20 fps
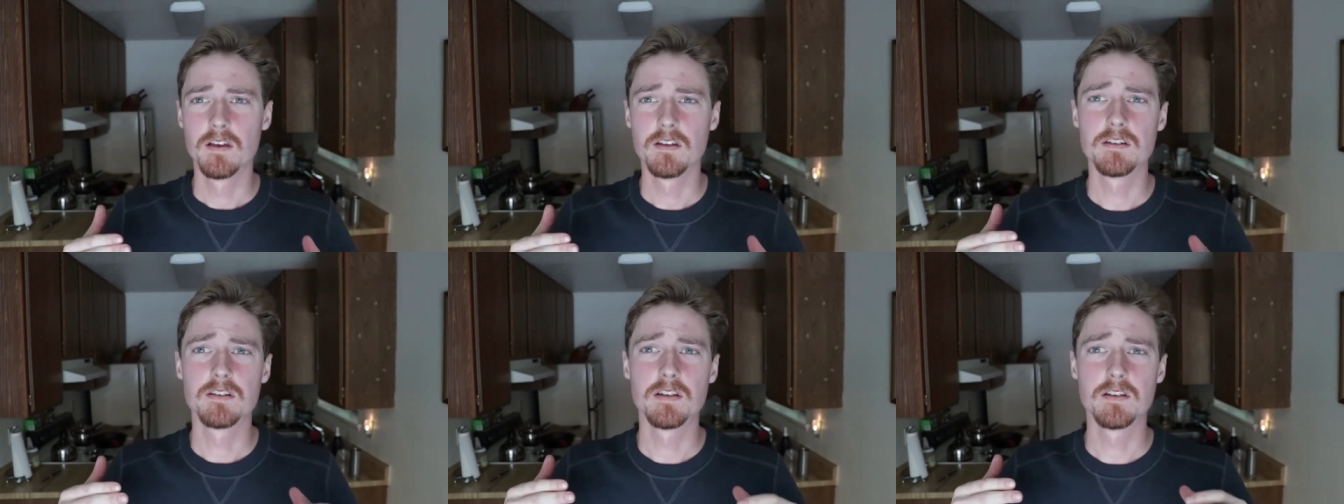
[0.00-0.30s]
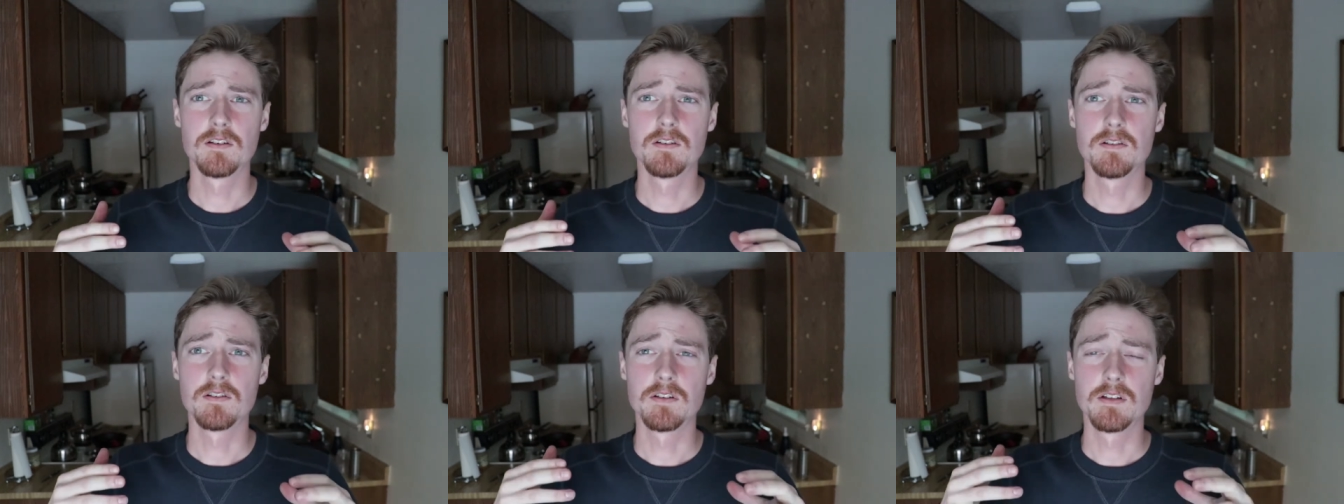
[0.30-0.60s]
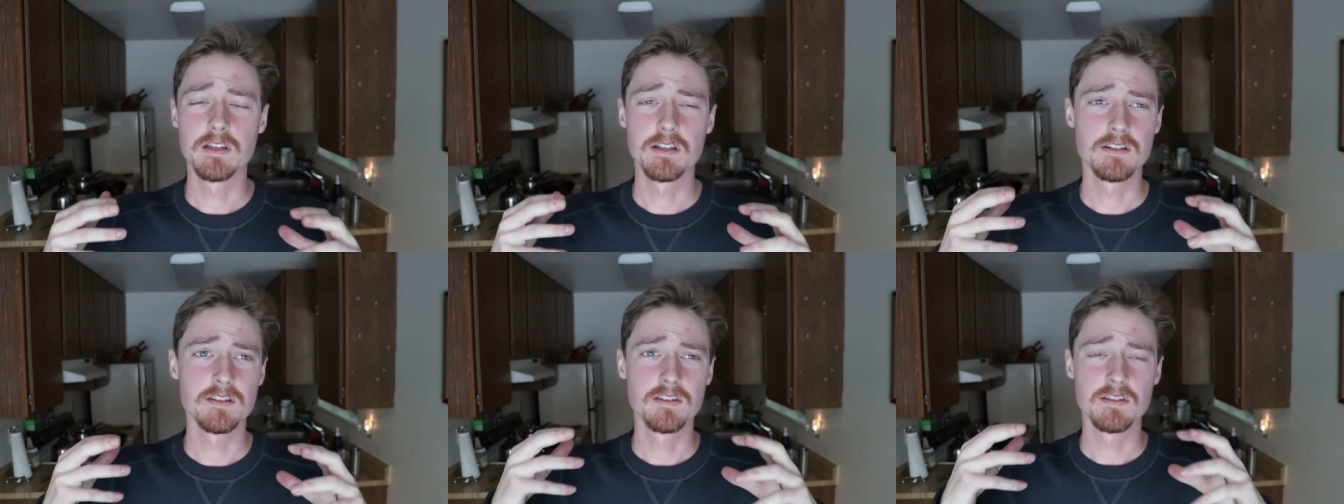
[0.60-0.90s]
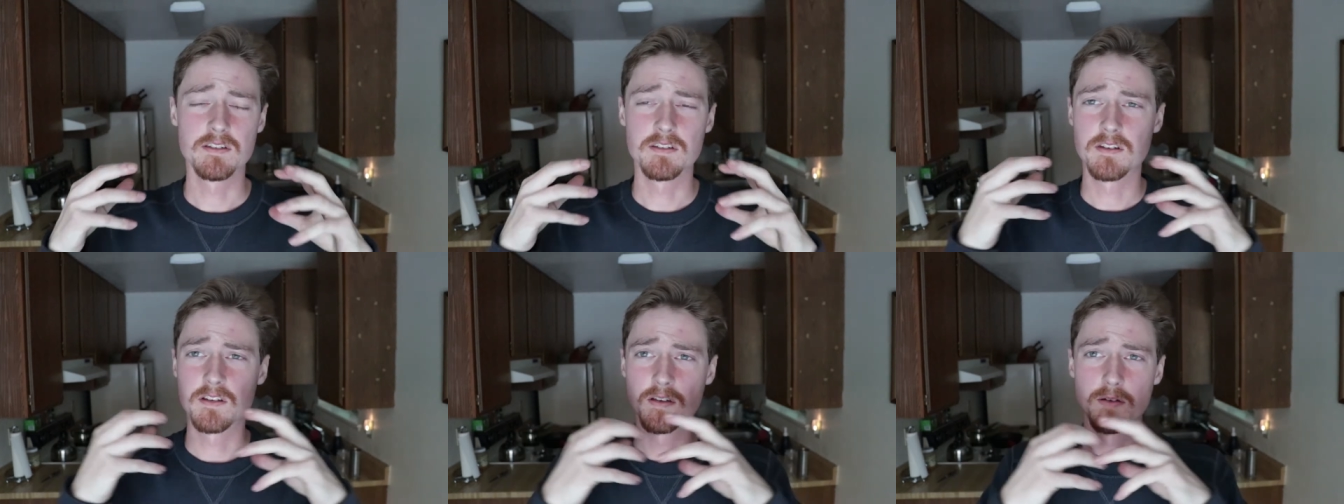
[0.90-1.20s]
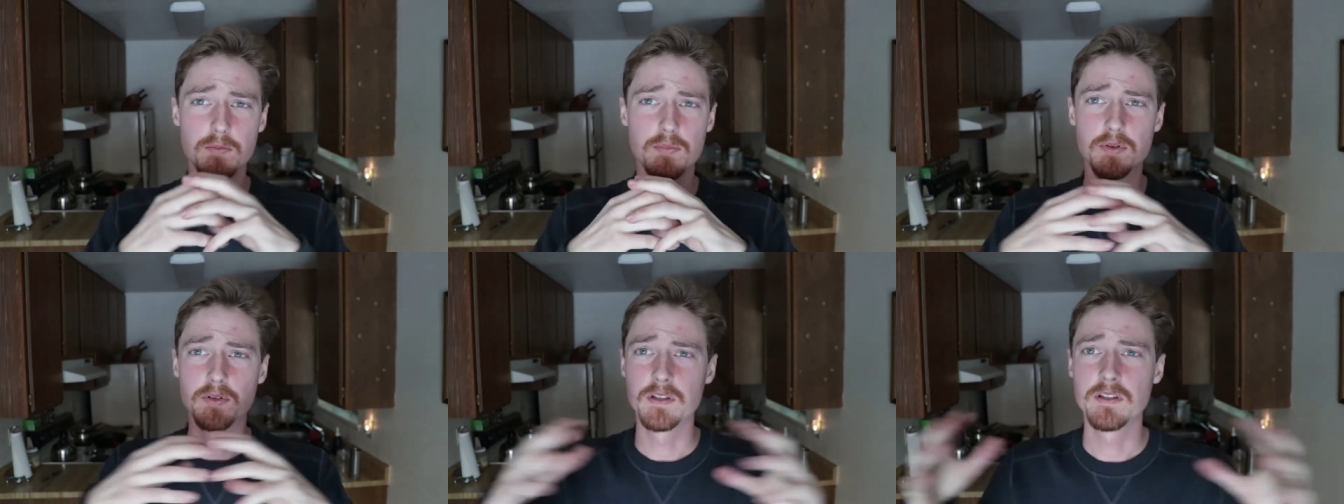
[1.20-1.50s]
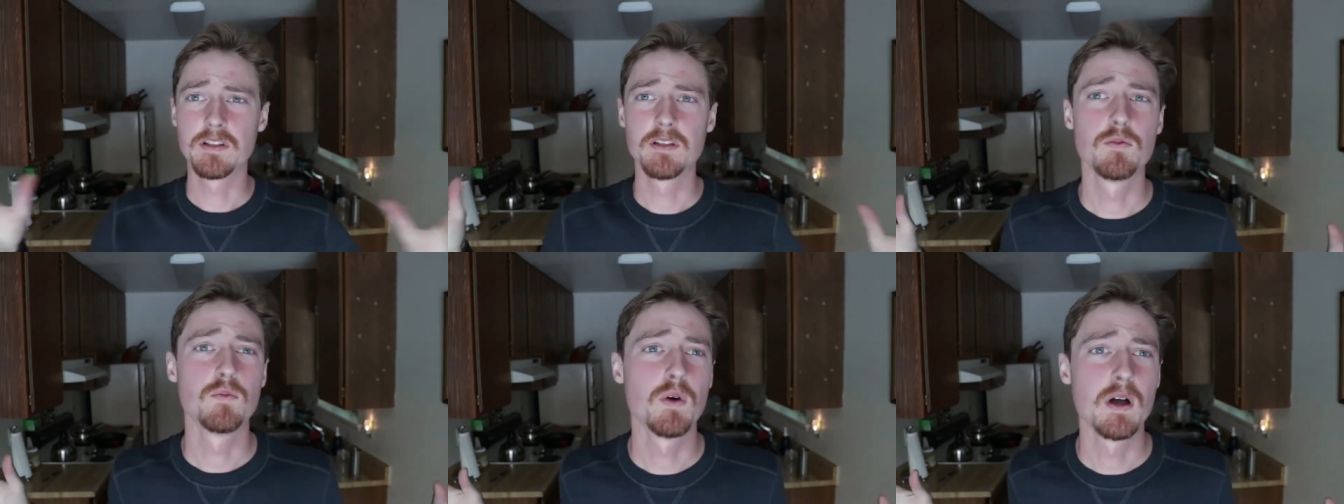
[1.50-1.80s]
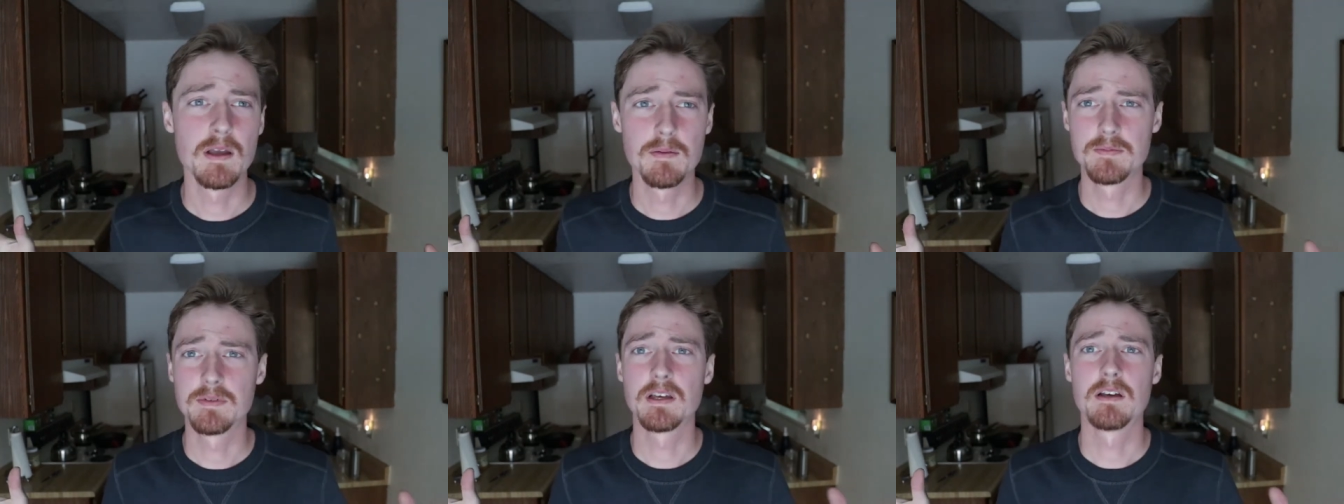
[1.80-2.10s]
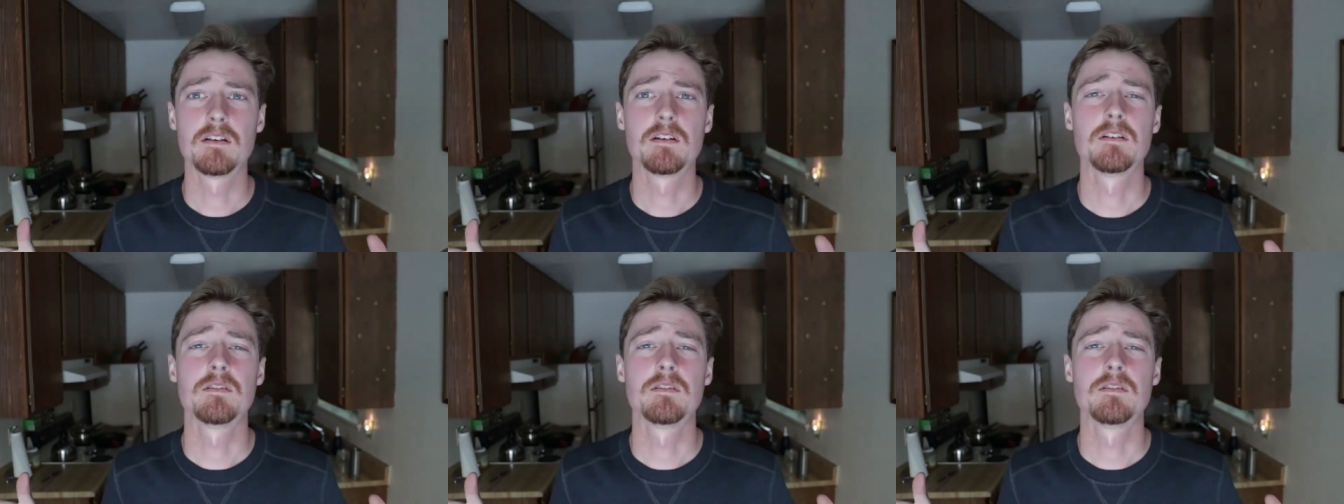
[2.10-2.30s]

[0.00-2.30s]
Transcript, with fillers: until it's completely wiped out